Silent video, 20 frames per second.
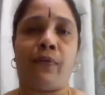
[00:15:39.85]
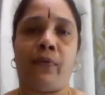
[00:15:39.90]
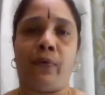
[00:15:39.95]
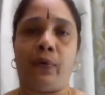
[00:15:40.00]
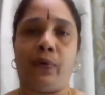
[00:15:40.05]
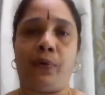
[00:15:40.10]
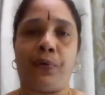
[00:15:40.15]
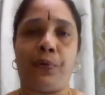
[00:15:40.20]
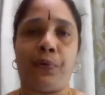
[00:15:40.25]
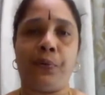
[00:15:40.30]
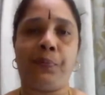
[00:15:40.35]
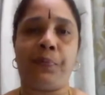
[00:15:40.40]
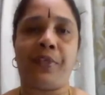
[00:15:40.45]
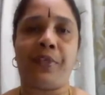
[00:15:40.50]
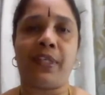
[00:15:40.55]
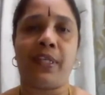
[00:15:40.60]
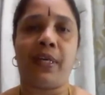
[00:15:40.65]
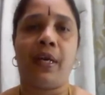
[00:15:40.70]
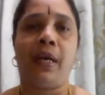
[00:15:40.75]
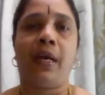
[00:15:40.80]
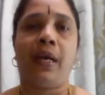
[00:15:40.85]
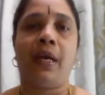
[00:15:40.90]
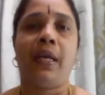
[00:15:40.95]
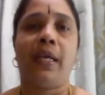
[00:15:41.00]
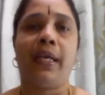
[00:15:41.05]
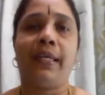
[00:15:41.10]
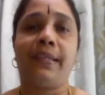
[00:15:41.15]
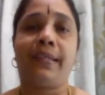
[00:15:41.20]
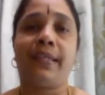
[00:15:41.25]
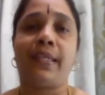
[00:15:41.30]
food groups
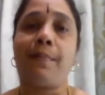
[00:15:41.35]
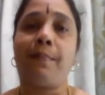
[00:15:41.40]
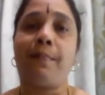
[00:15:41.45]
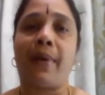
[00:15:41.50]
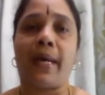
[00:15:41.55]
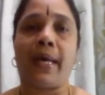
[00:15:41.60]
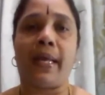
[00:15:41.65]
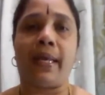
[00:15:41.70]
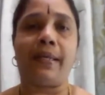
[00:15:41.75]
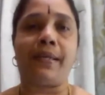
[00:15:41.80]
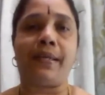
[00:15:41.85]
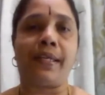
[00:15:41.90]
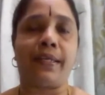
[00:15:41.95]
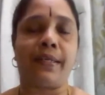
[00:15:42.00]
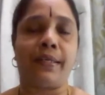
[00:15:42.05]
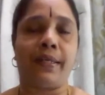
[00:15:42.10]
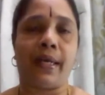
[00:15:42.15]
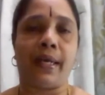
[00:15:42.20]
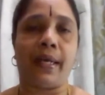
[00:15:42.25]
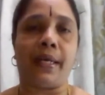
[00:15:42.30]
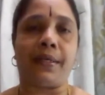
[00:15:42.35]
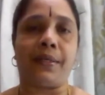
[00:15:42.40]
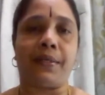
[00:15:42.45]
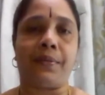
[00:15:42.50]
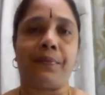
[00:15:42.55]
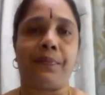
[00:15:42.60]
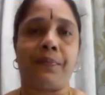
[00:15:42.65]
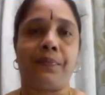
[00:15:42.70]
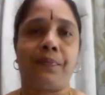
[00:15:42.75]
is a balanced diet.